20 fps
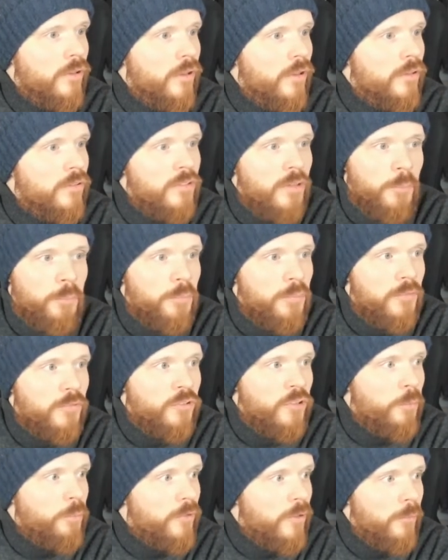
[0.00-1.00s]
gyps
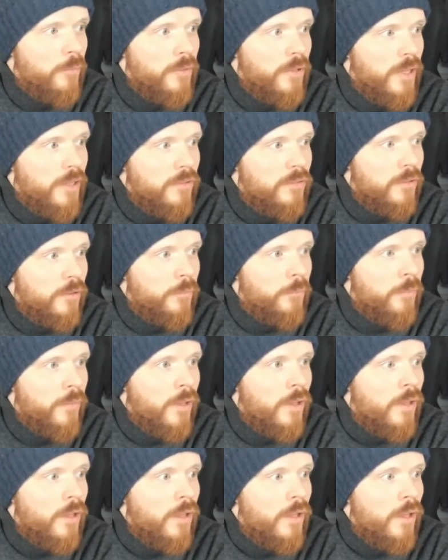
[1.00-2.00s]
gypsum, like so.
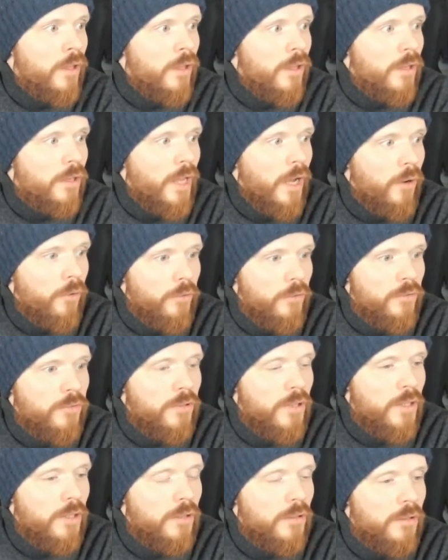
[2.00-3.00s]
Now, you
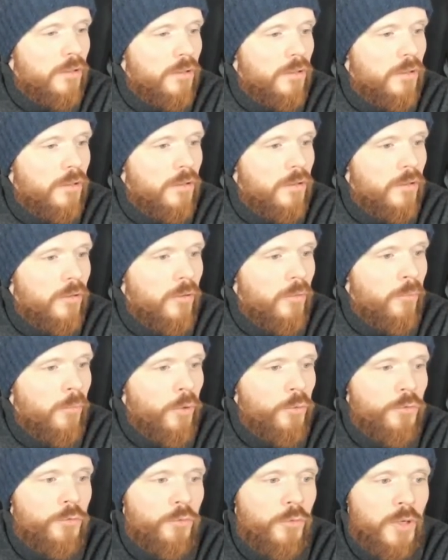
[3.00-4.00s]
see,
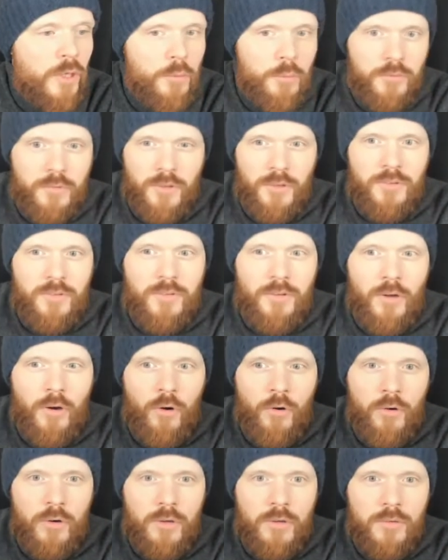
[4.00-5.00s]
most frequencies
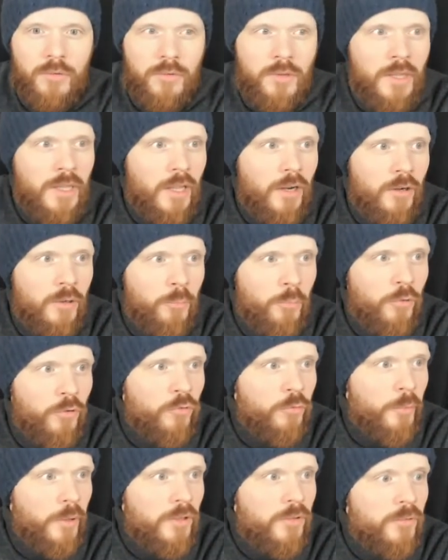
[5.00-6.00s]
are, they get an
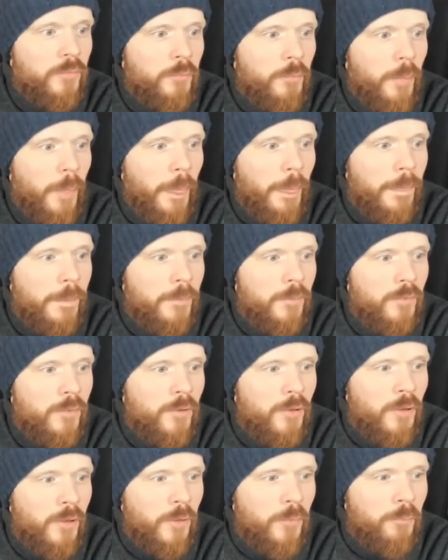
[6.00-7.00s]
improvement.
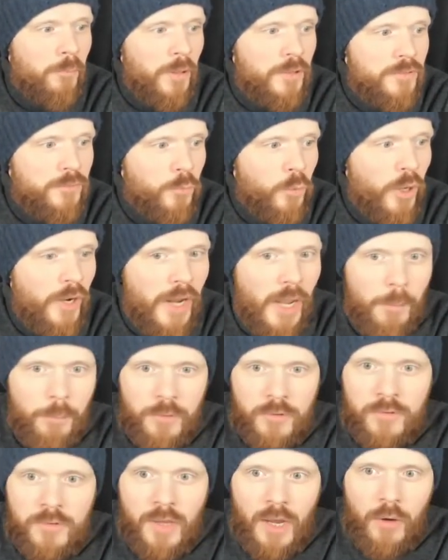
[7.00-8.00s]
But what
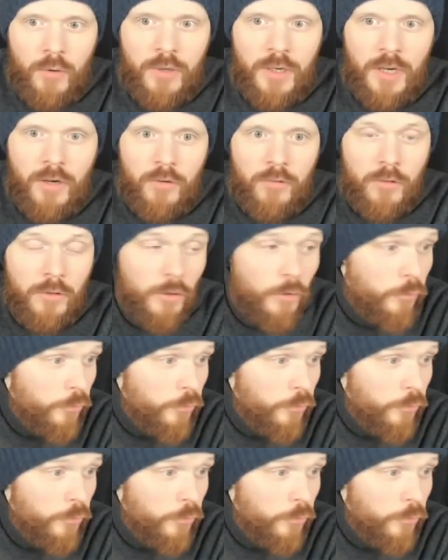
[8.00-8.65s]
happens down here in the low